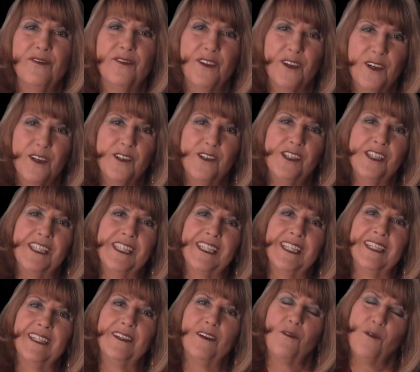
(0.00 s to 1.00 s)

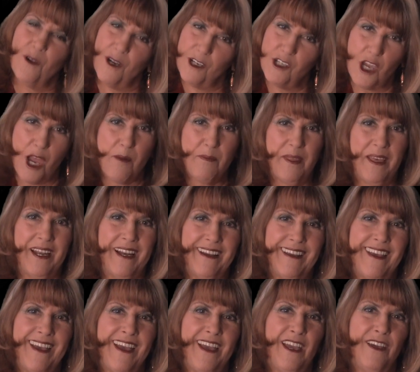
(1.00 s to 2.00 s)
first workshop that I
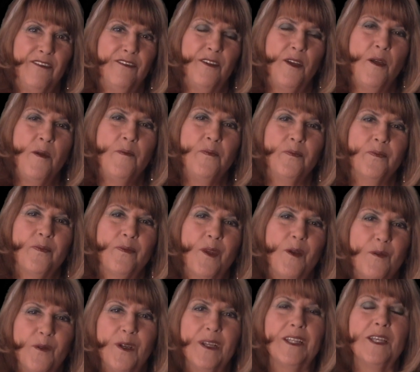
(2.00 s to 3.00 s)
gave
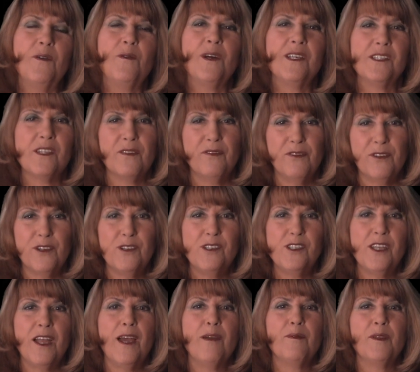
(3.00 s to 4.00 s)
really was the
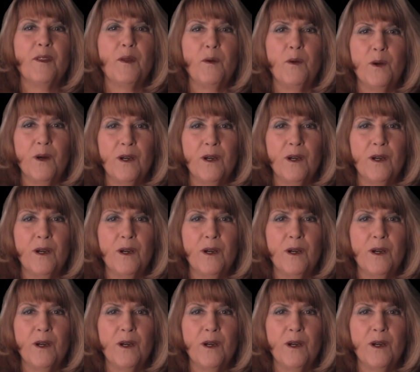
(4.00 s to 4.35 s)
first time in the